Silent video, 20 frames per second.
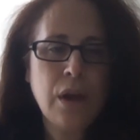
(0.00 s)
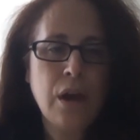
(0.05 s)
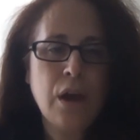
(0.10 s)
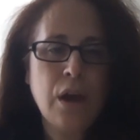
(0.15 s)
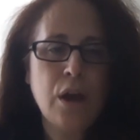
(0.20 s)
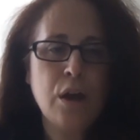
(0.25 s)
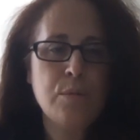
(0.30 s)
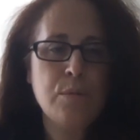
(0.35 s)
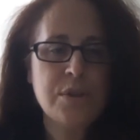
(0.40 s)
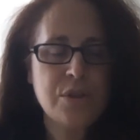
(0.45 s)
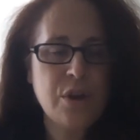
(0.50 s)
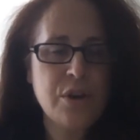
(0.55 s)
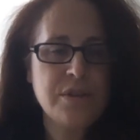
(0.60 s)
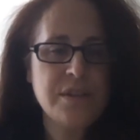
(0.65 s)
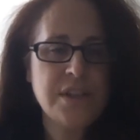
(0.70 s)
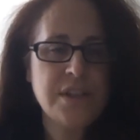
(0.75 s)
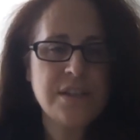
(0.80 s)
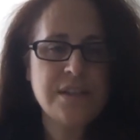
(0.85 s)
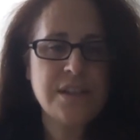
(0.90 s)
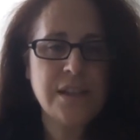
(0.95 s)
It's called
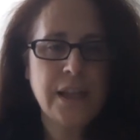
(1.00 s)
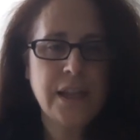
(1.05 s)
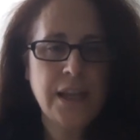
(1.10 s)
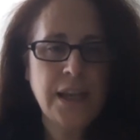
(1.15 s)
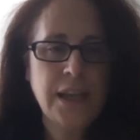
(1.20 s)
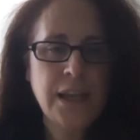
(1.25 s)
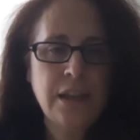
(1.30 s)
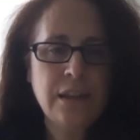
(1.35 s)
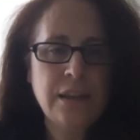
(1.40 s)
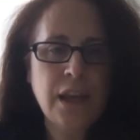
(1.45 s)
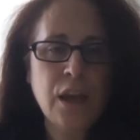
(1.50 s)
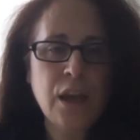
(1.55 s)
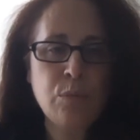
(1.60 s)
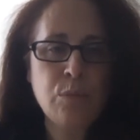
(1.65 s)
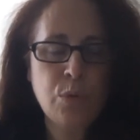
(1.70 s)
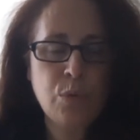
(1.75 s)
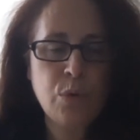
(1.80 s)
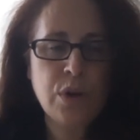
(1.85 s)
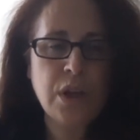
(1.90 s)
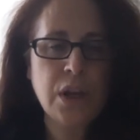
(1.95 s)
Zenzeleni. They have
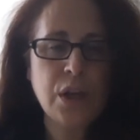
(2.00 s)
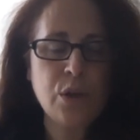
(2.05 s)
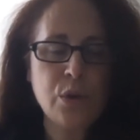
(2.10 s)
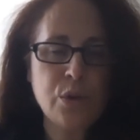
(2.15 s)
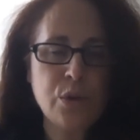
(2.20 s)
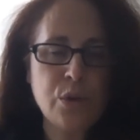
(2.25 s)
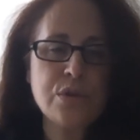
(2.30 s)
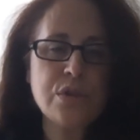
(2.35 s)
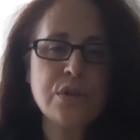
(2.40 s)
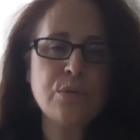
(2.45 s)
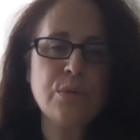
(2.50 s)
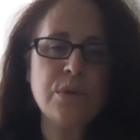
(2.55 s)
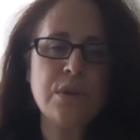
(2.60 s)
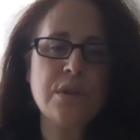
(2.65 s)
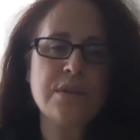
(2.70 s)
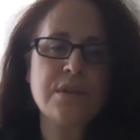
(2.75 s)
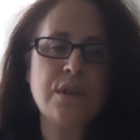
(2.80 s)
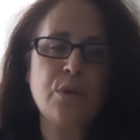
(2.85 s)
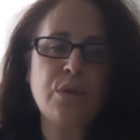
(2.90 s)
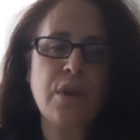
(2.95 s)
been working closely with
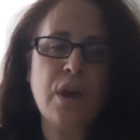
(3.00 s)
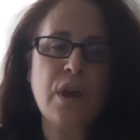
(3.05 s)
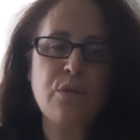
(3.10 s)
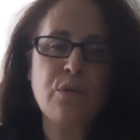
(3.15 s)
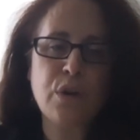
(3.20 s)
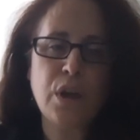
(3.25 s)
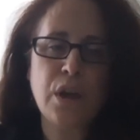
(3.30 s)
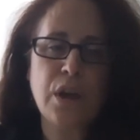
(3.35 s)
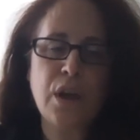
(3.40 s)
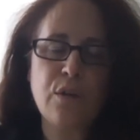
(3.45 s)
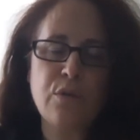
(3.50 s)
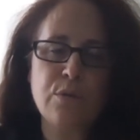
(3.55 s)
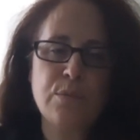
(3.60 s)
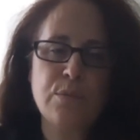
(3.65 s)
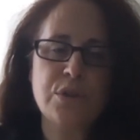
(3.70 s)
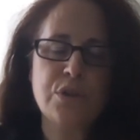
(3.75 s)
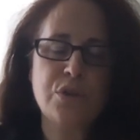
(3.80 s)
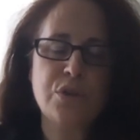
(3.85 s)
the South African government